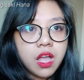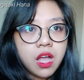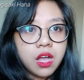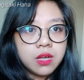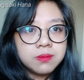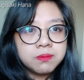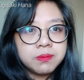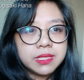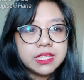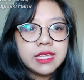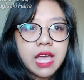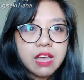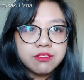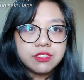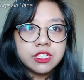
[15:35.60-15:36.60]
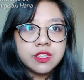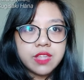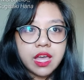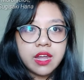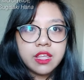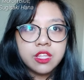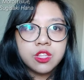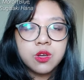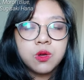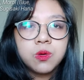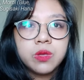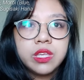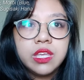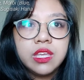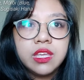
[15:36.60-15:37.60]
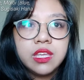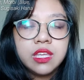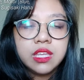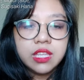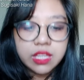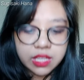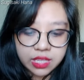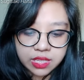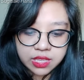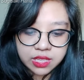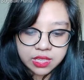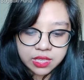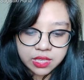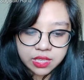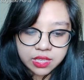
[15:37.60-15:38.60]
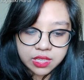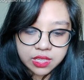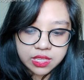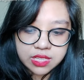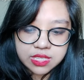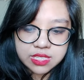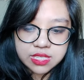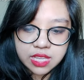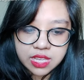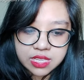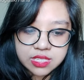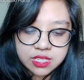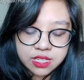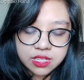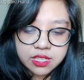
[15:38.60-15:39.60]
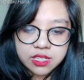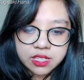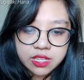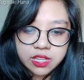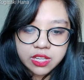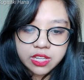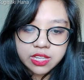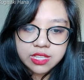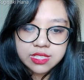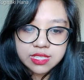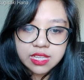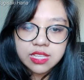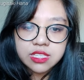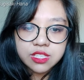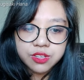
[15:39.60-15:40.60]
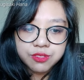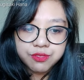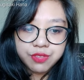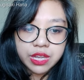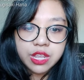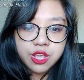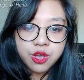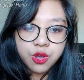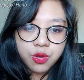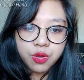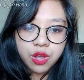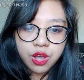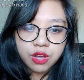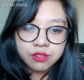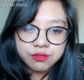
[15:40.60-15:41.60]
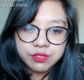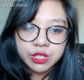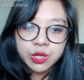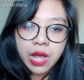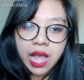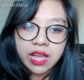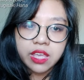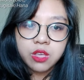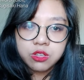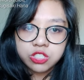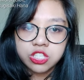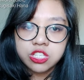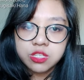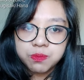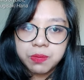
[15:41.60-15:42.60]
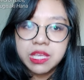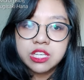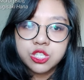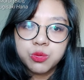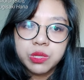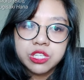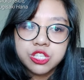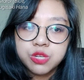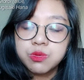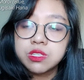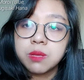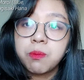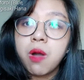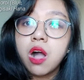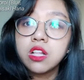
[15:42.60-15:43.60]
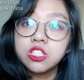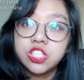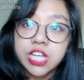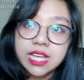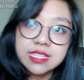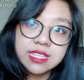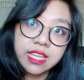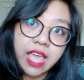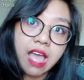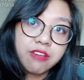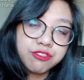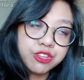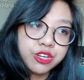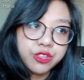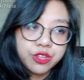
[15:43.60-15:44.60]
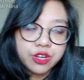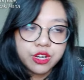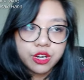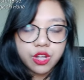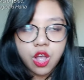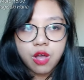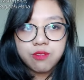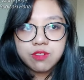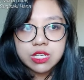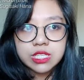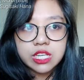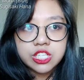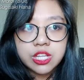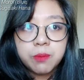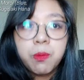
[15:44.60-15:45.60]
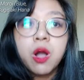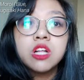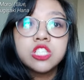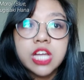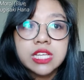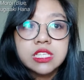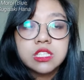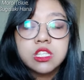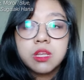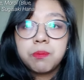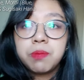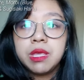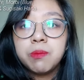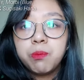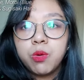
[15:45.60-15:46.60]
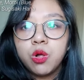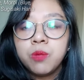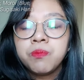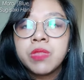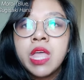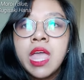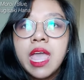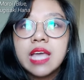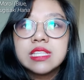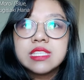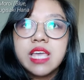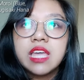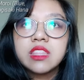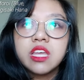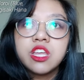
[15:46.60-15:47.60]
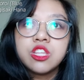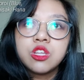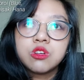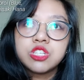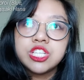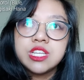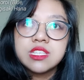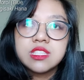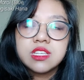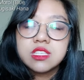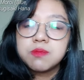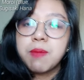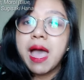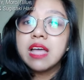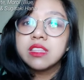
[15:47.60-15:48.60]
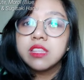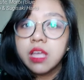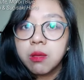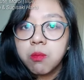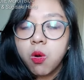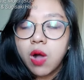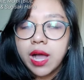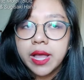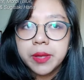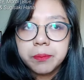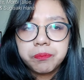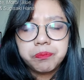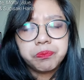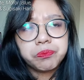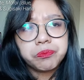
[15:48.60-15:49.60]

But then after that, you know, he sees a video of, you know, Akiyoshi's speech when she was apologizing after their conversation, apologizing to the people and saying that, you know, she's disbanding Moai.